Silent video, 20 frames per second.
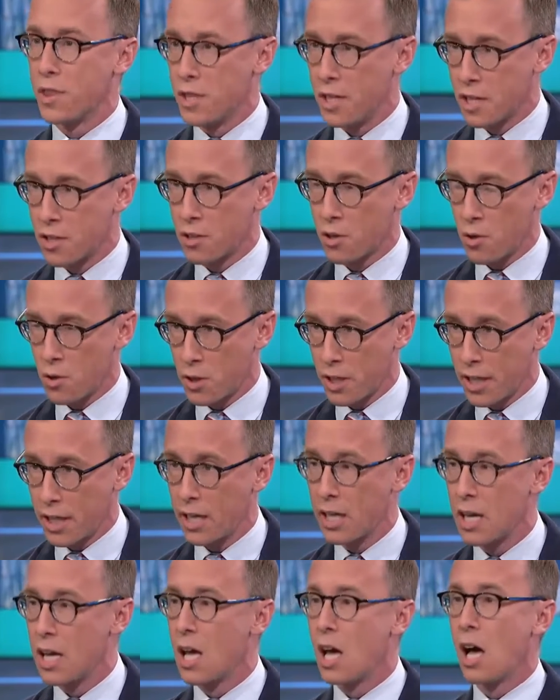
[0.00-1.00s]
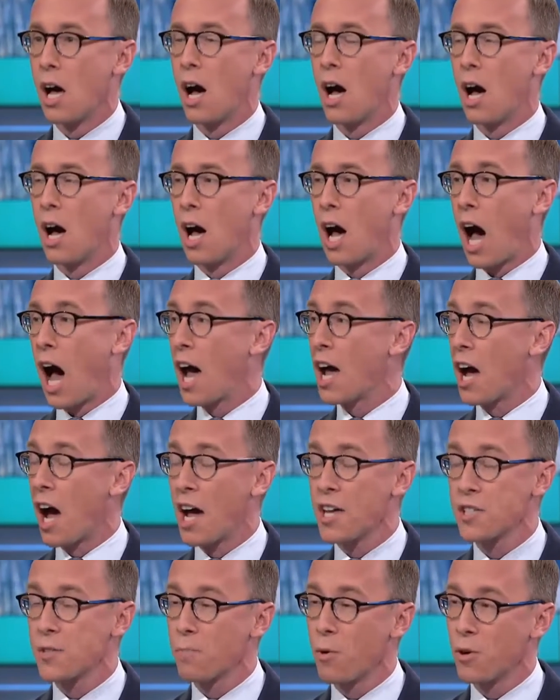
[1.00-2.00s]
with the attorney. Mm -hmm. uh,
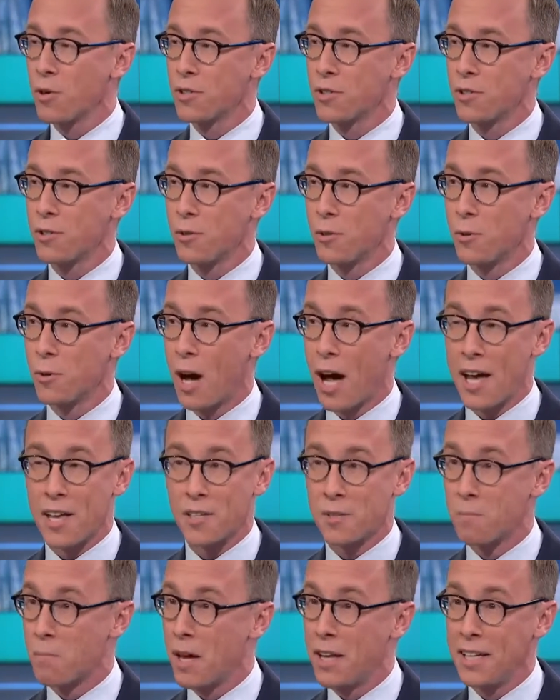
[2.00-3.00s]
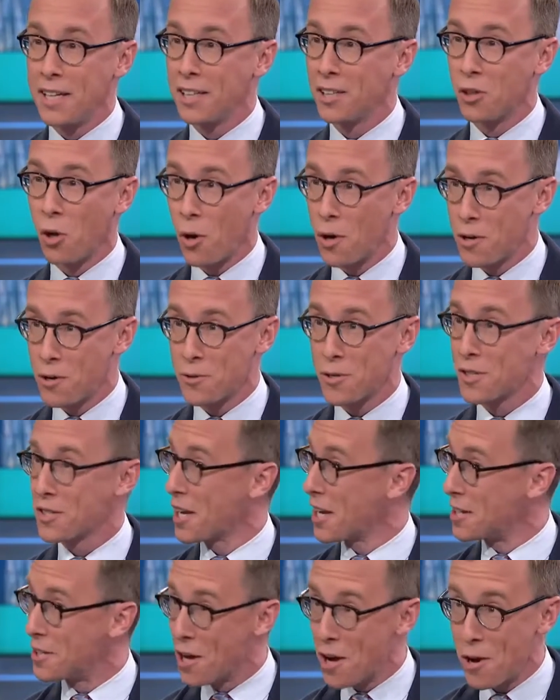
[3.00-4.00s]
I, I, spoke to as many lawyers as
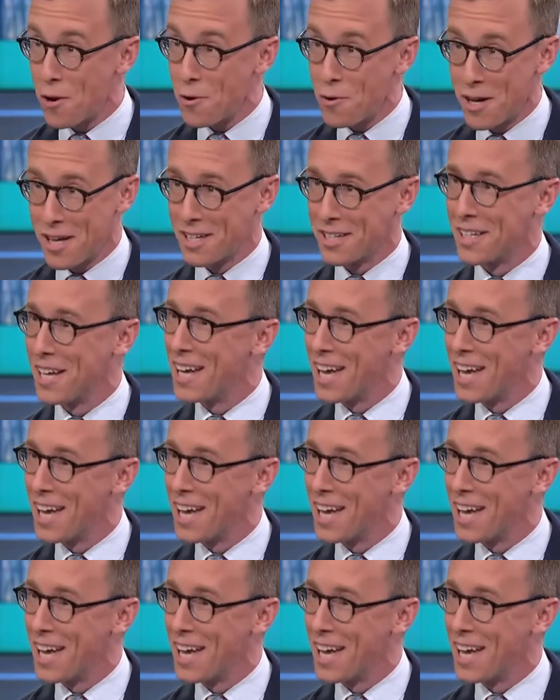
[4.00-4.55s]
I know, and